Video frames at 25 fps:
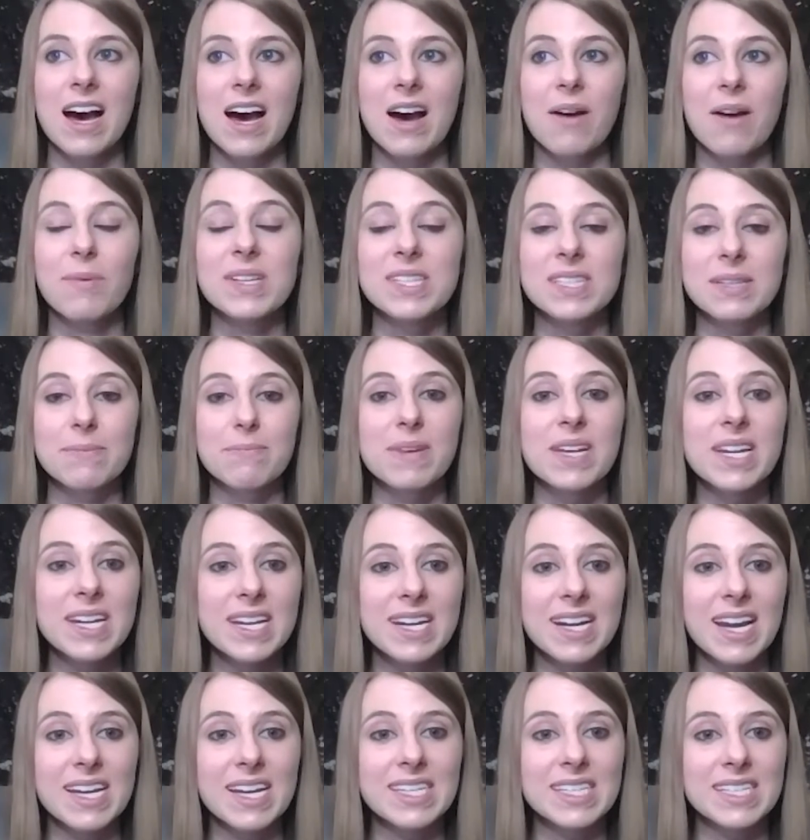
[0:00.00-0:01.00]
we submitted
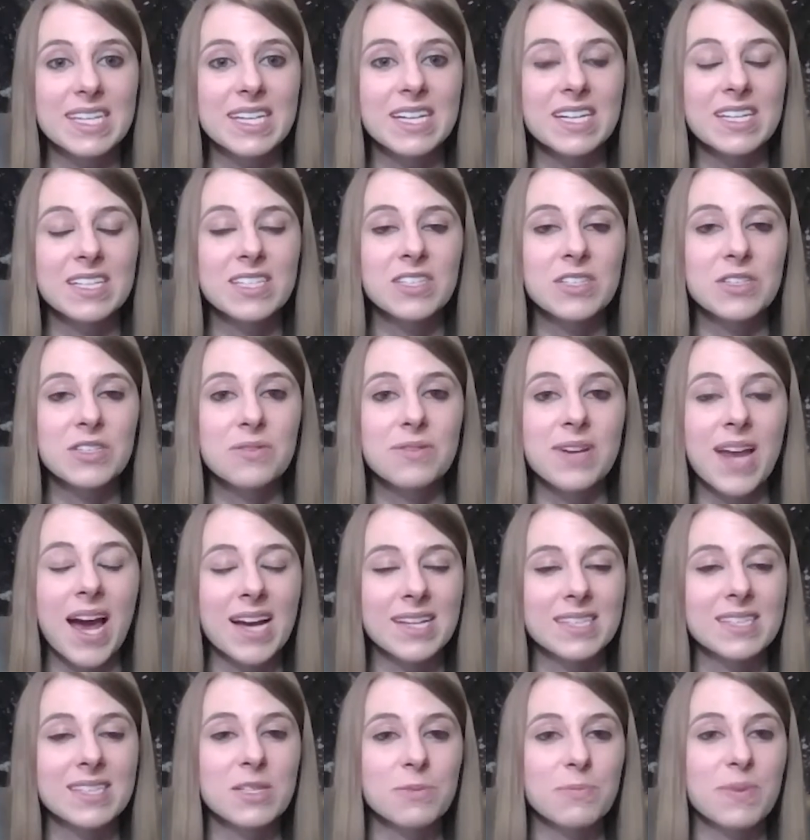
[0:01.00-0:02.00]
an idea to
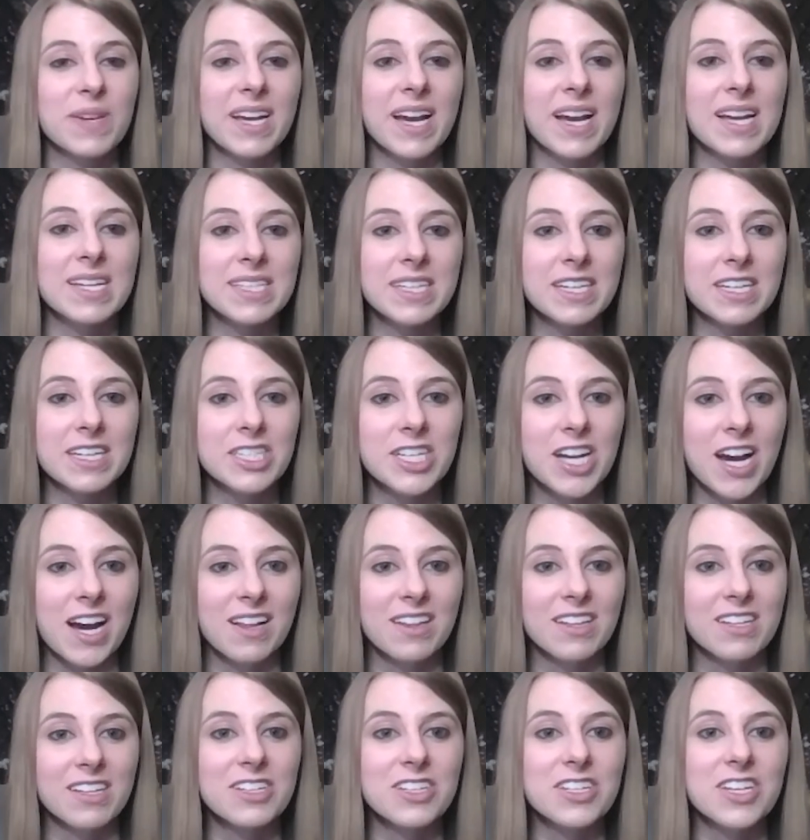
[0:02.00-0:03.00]
NASA's Big Idea
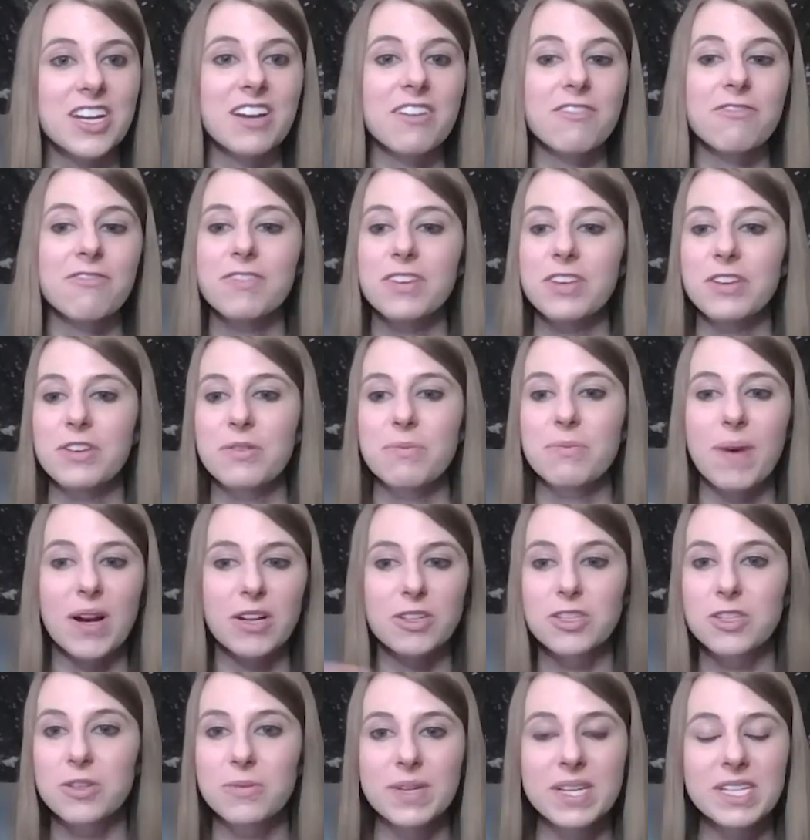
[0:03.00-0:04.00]
Challenge. And about
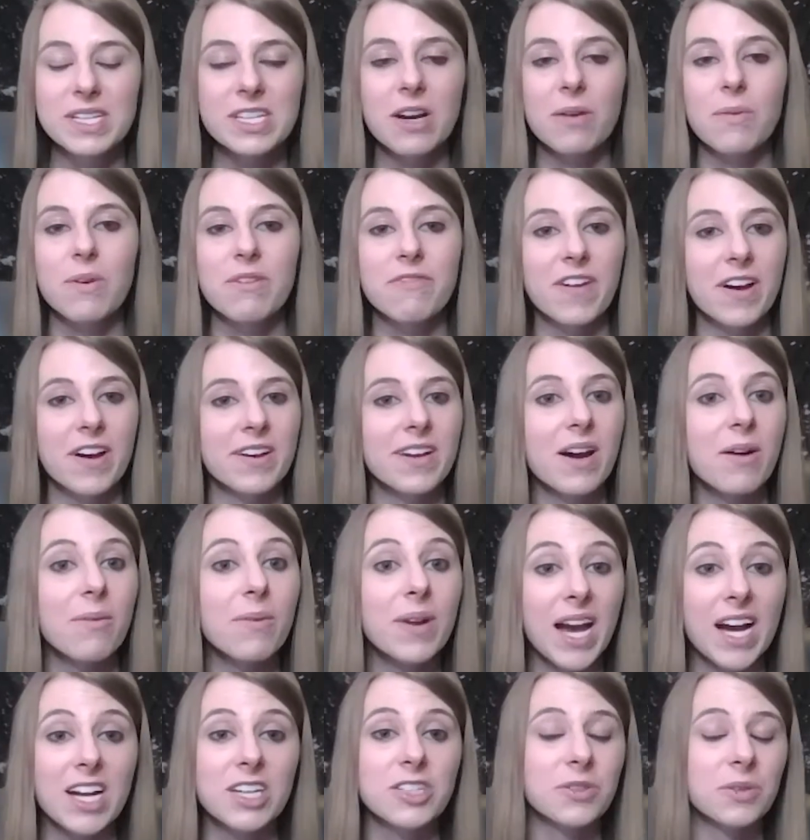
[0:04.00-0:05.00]
2 weeks ago, we found out we
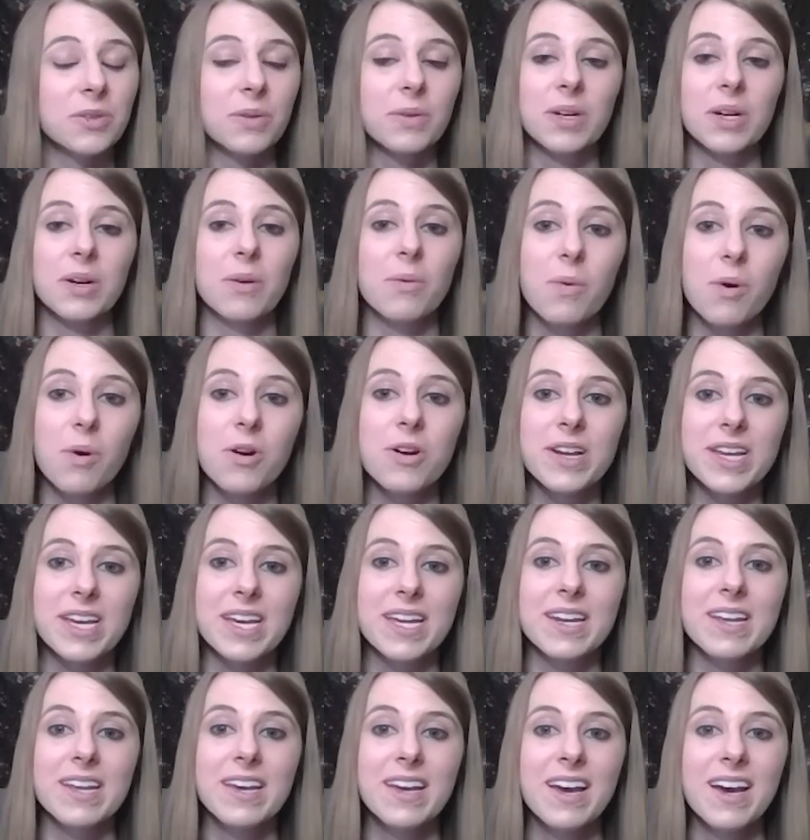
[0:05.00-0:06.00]
actually were
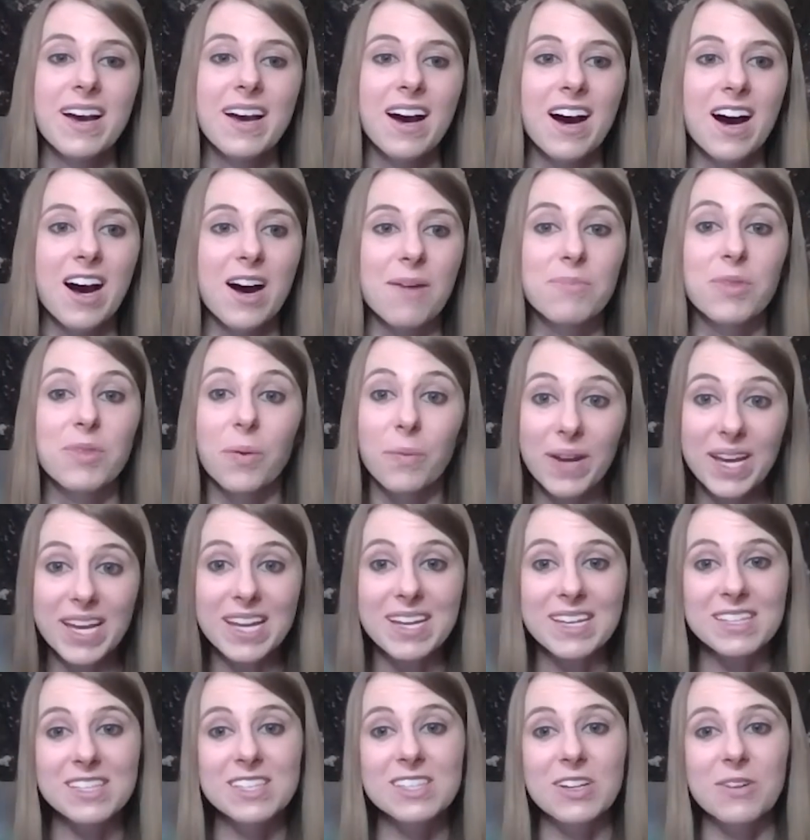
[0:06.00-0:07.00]
awarded the
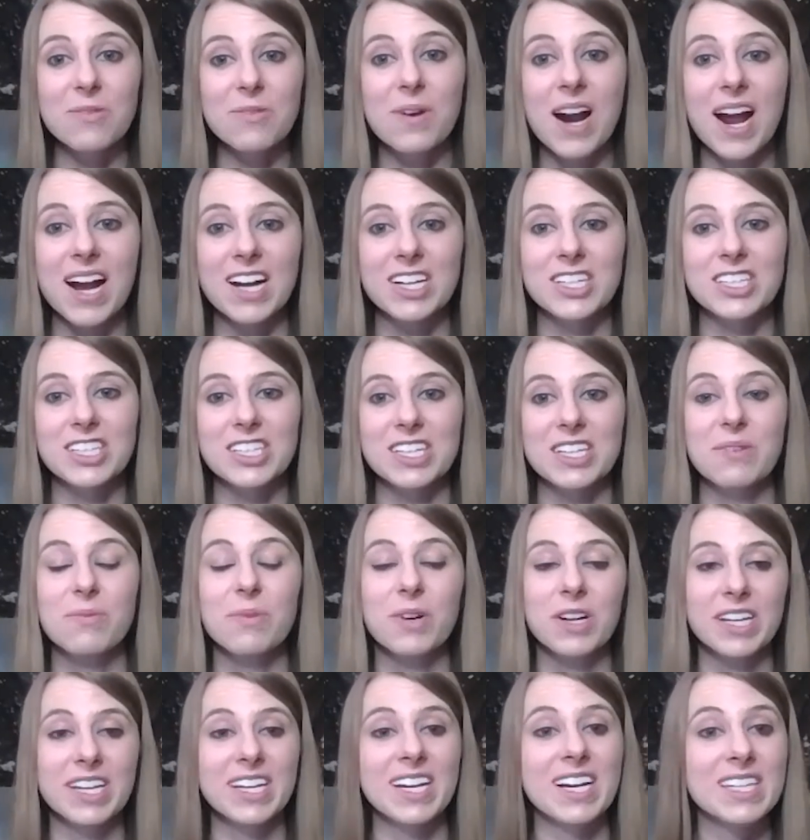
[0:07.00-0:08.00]
win. So we're actually
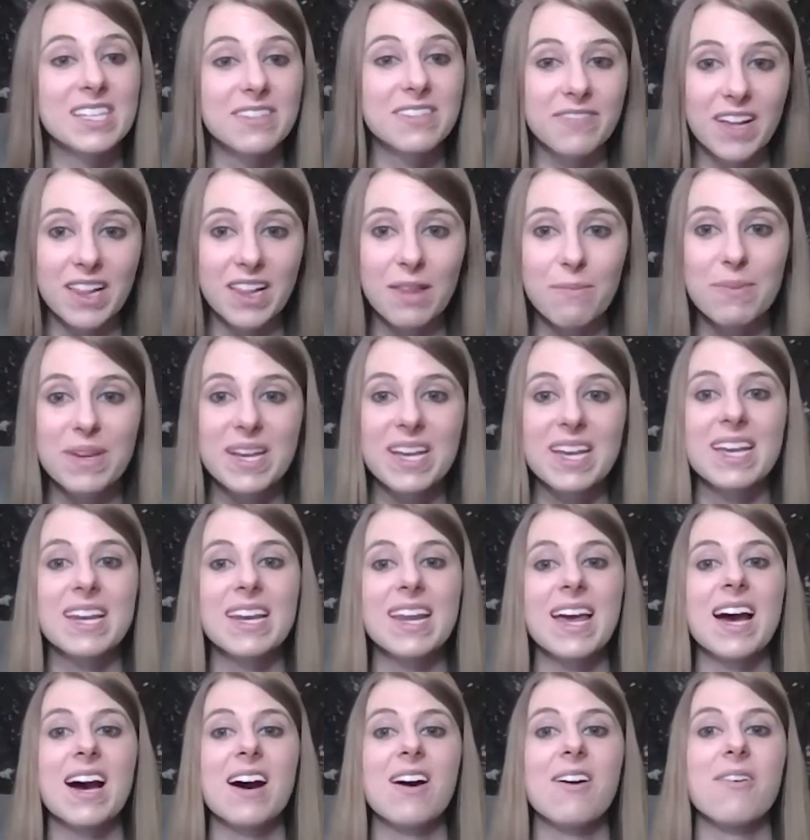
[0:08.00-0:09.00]
working on developing it
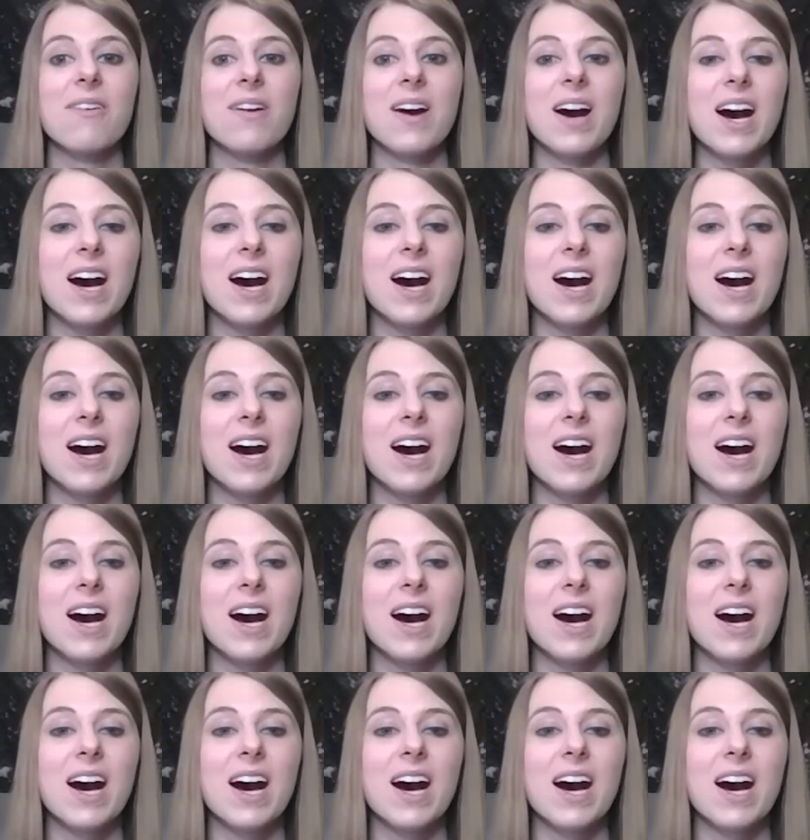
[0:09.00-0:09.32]
now.